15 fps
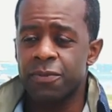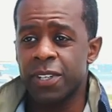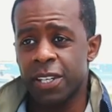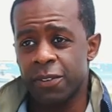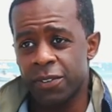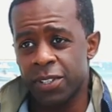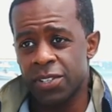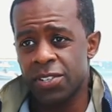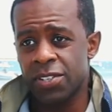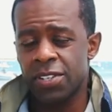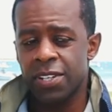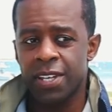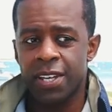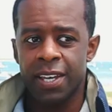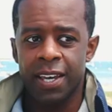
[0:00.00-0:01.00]
forgiveness,
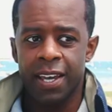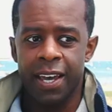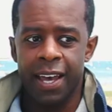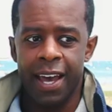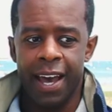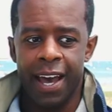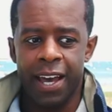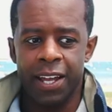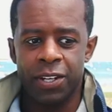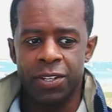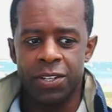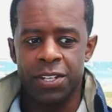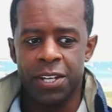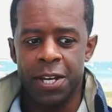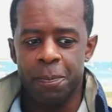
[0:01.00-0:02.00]

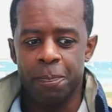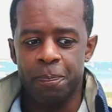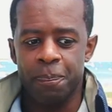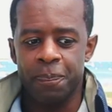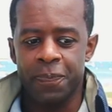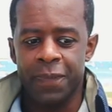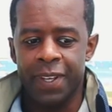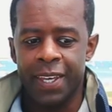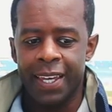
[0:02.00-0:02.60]
and um,